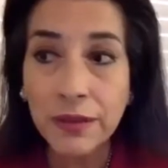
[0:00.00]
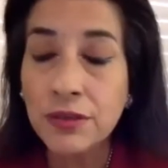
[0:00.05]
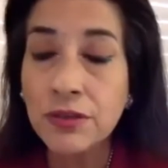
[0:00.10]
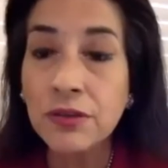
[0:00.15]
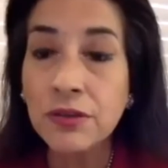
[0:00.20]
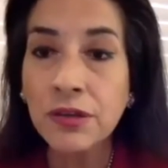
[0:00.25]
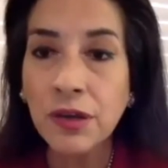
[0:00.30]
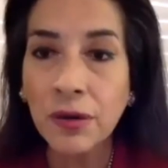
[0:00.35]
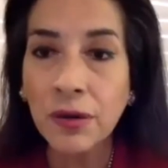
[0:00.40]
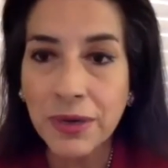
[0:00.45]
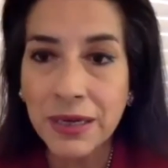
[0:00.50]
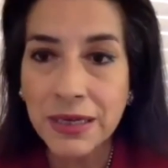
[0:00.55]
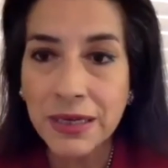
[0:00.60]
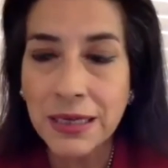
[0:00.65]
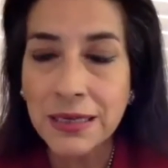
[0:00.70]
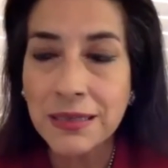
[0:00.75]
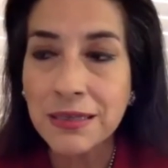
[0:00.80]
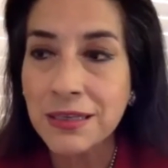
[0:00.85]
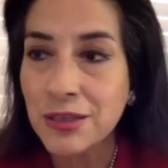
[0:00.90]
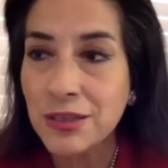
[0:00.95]
you don't want to say
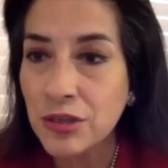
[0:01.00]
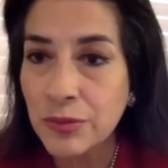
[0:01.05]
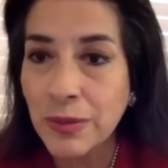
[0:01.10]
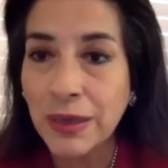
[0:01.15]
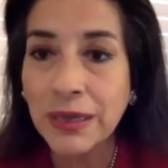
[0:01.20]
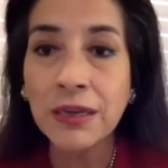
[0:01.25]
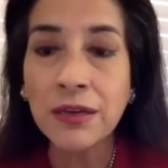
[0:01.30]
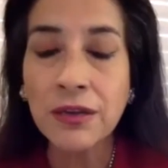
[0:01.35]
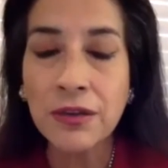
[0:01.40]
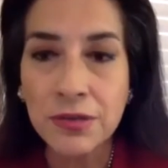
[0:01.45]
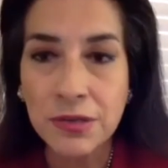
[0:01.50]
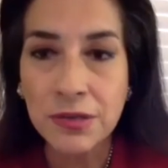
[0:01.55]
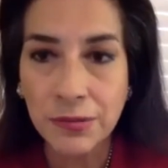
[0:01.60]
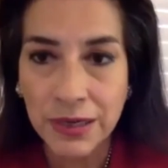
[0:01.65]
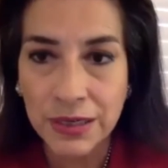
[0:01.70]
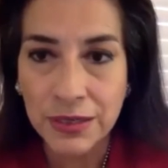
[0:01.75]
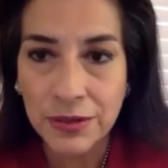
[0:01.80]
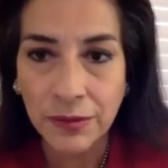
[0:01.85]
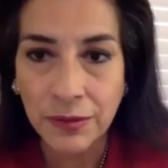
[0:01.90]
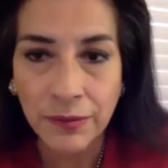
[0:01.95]
is, excuse me, I need to use the
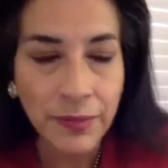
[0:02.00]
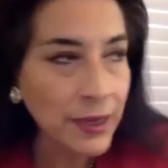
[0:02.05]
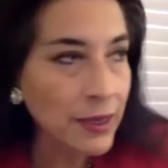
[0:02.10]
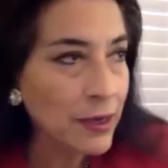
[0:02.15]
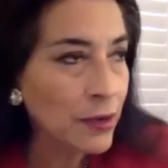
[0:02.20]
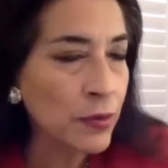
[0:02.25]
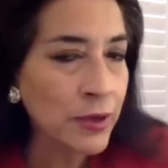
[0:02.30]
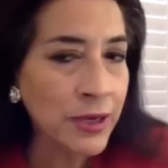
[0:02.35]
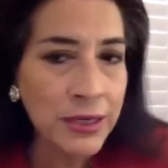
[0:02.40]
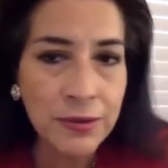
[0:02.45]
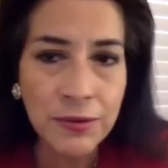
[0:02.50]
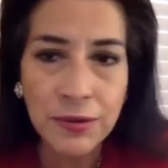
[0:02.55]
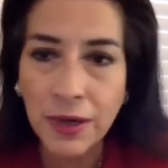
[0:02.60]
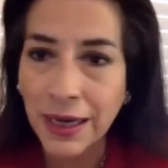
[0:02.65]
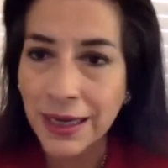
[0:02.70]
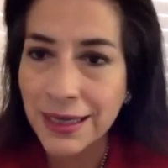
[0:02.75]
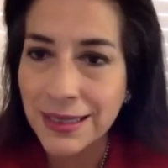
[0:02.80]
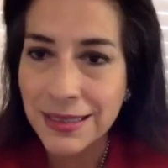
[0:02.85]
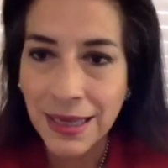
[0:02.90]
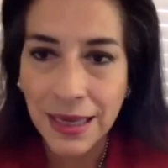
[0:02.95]
restroom. We do
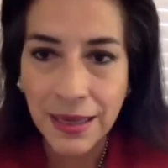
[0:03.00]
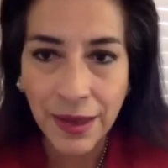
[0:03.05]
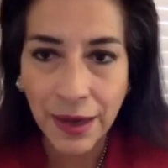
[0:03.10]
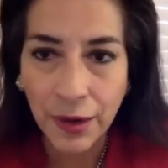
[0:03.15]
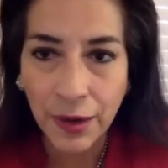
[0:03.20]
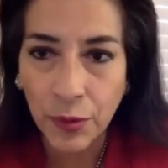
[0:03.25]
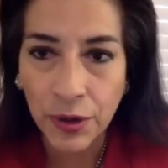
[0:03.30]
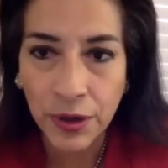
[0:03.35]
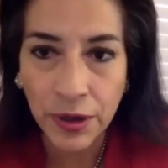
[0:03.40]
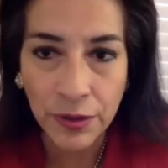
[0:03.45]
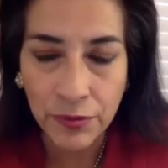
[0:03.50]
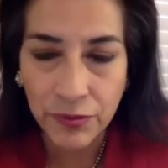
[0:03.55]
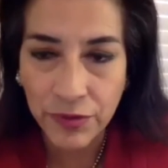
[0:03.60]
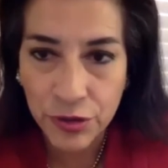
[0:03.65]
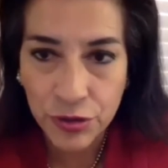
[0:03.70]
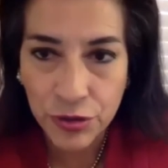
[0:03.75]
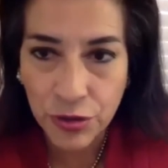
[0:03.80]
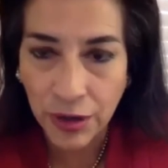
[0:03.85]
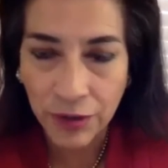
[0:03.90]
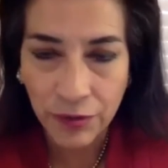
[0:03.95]
not say that word on
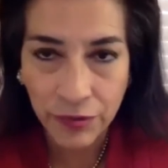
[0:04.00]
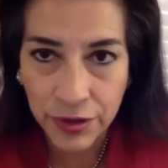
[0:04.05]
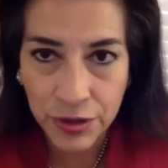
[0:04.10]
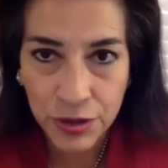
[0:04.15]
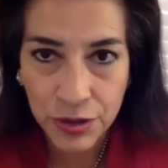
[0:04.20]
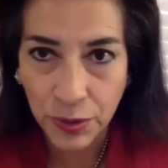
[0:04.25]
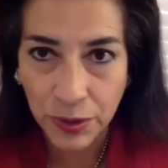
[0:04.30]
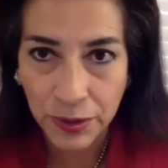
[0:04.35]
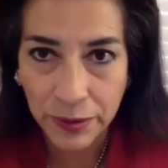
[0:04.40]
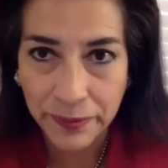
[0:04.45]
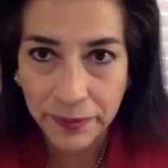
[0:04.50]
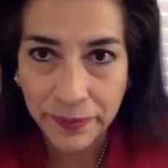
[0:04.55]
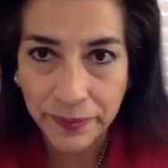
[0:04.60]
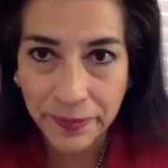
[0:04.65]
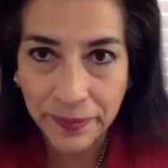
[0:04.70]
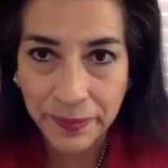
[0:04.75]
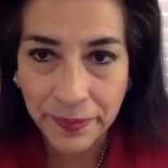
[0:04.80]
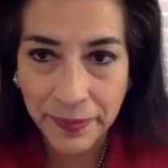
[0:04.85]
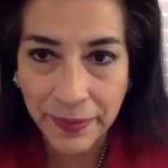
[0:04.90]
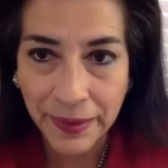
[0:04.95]
virtual,
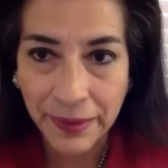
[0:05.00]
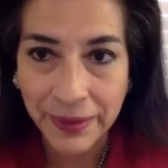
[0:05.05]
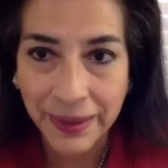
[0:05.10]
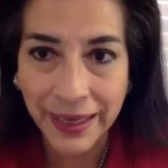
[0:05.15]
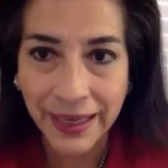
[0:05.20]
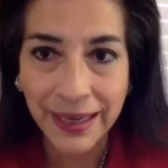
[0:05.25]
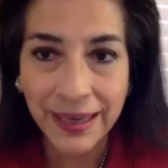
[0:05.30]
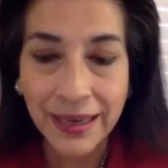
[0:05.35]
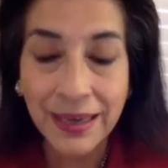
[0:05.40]
okay?